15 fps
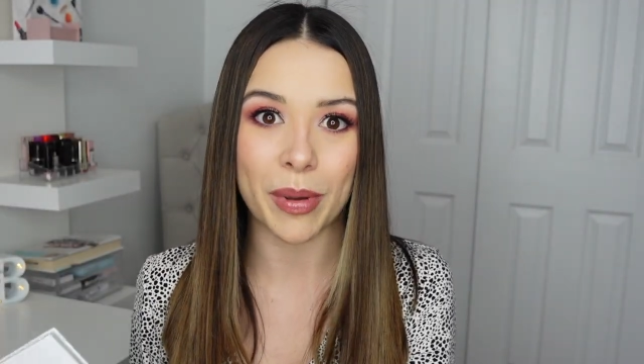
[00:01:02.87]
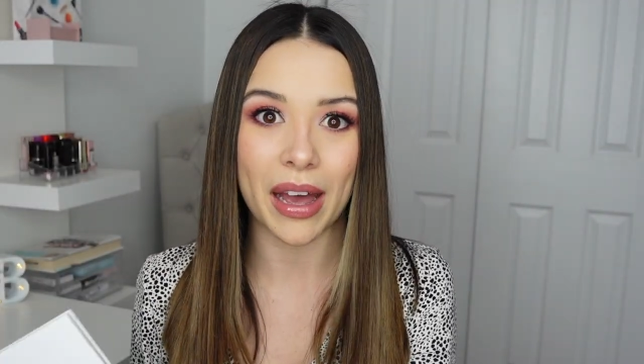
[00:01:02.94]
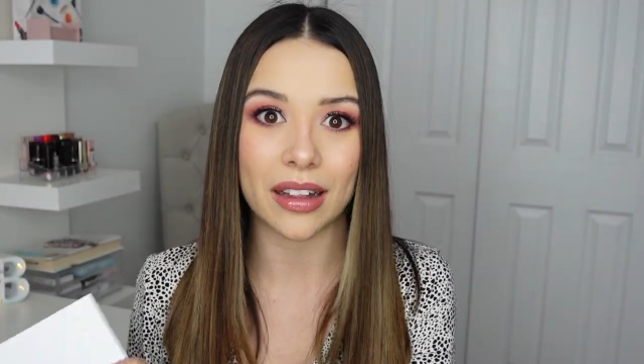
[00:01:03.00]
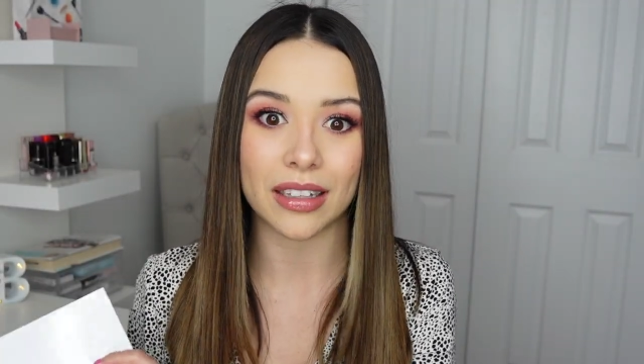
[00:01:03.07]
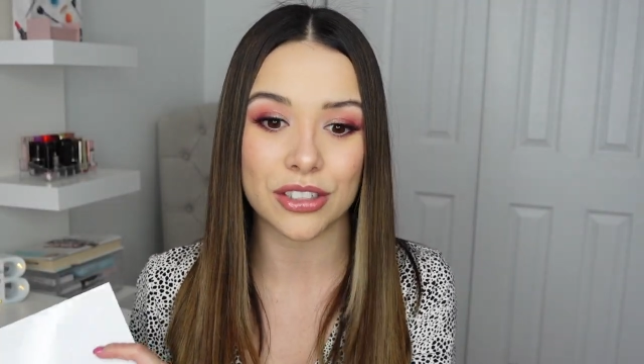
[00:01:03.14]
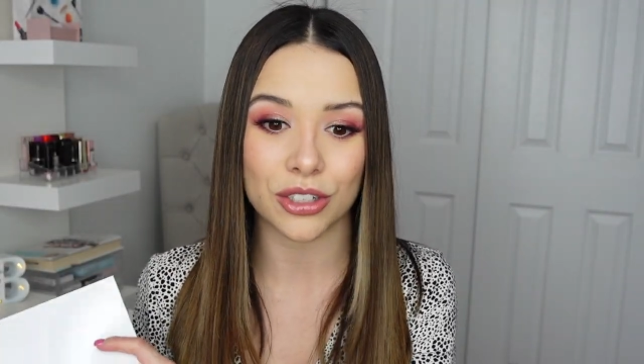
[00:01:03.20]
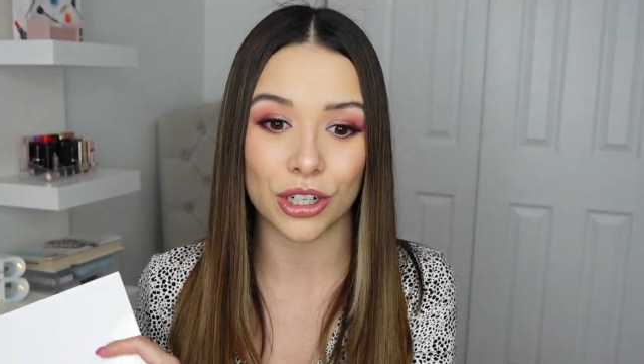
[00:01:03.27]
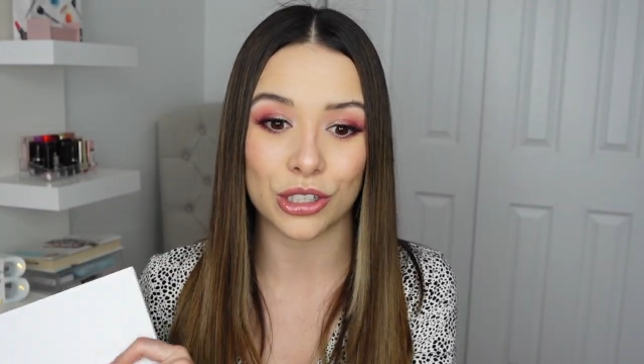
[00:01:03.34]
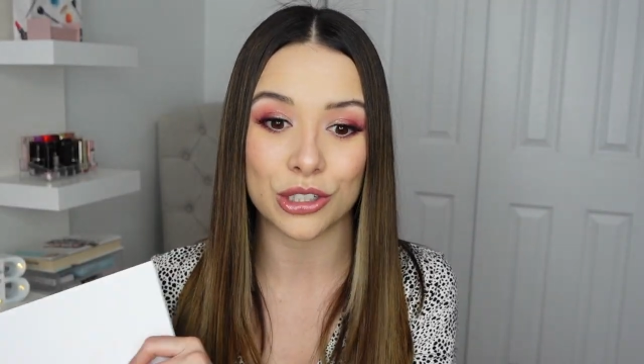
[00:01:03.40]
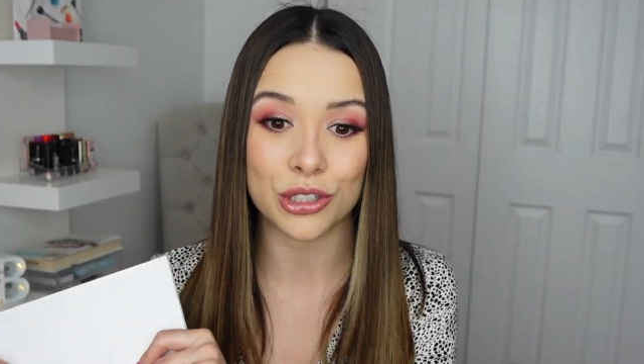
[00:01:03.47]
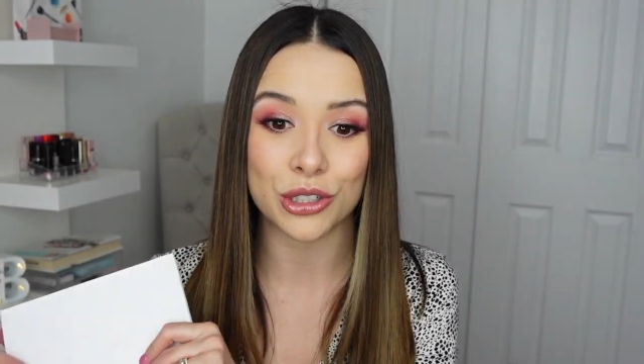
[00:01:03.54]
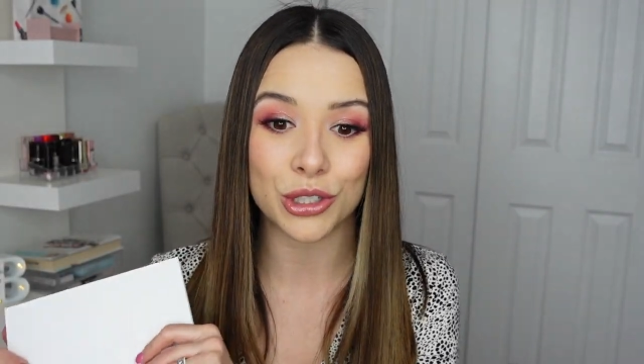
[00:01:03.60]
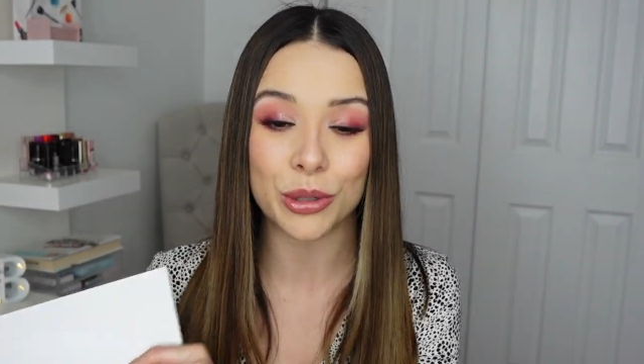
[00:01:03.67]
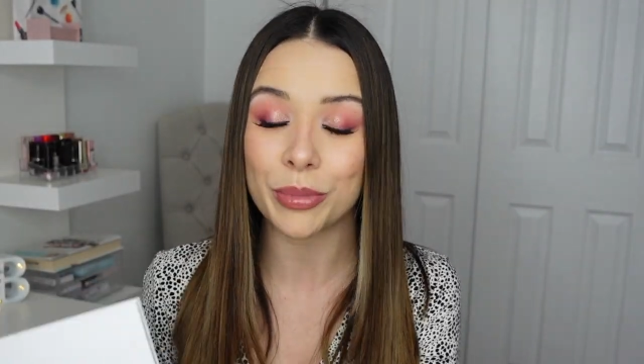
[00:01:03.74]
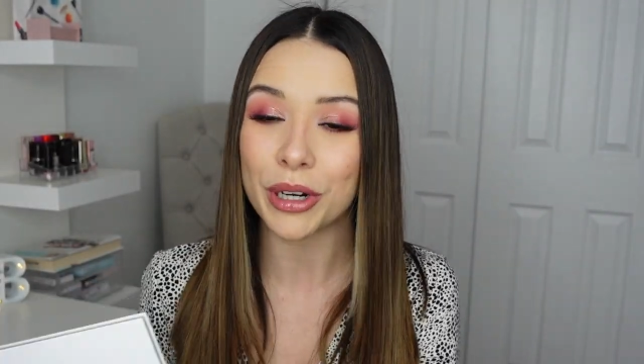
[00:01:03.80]
palettes are
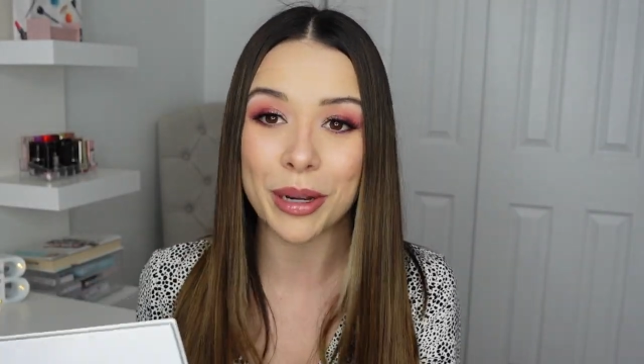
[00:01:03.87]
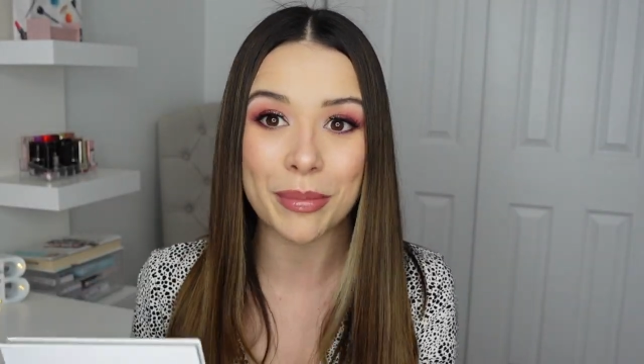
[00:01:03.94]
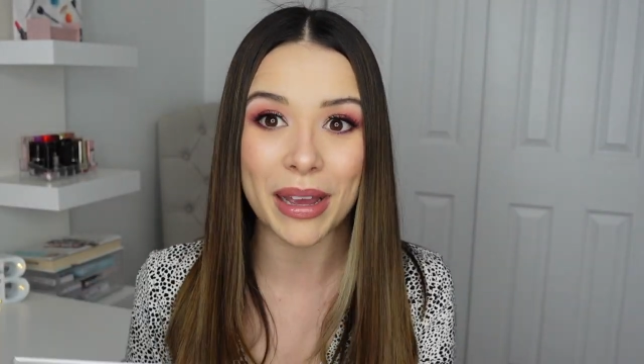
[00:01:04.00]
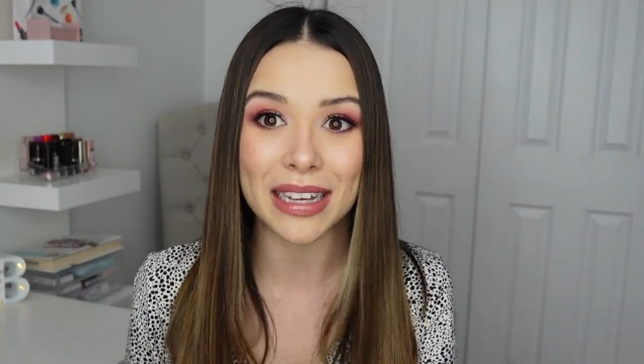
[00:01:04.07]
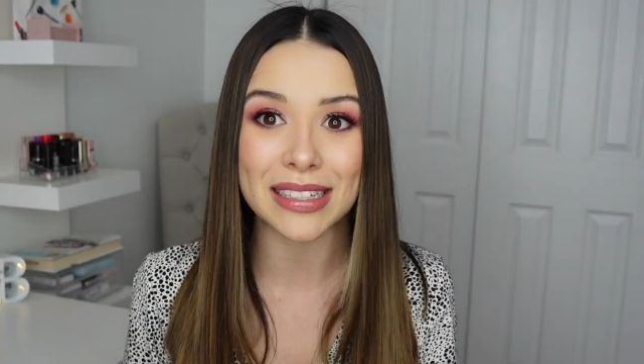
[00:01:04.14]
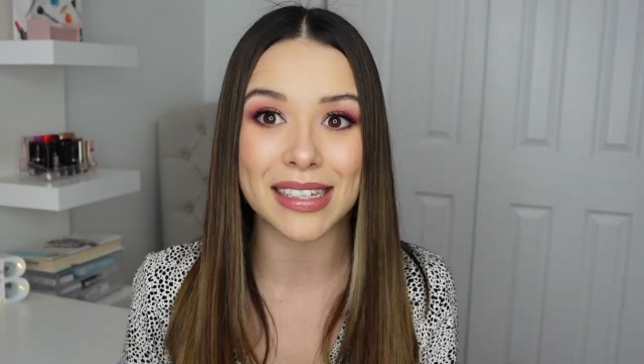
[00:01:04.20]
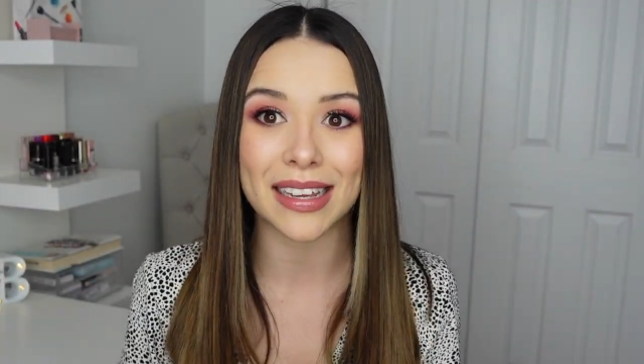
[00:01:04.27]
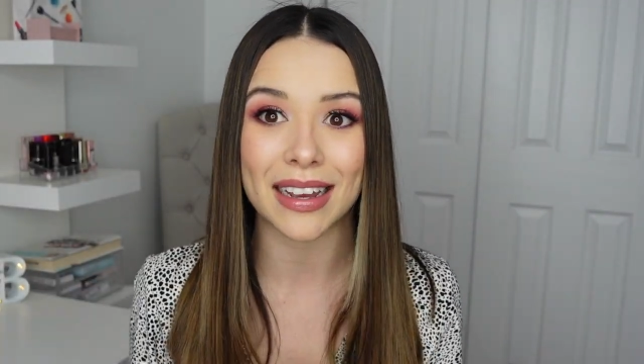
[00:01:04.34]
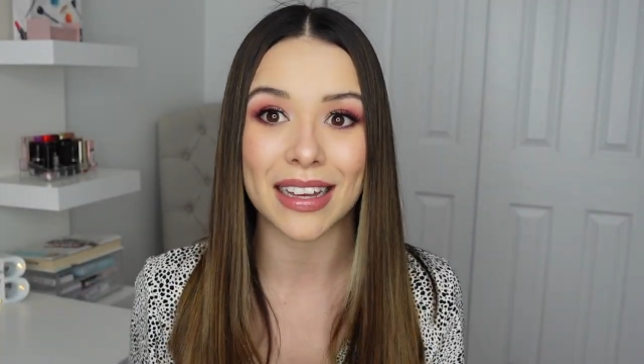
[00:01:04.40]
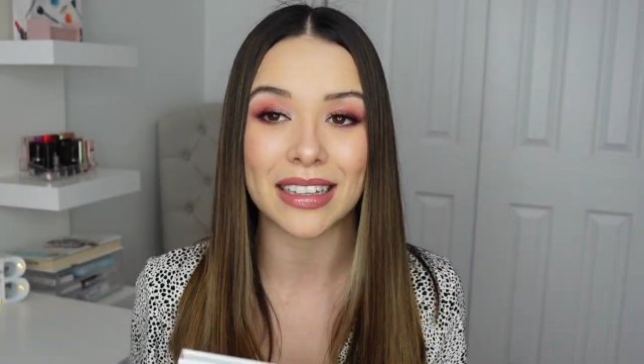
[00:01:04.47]
super amazing.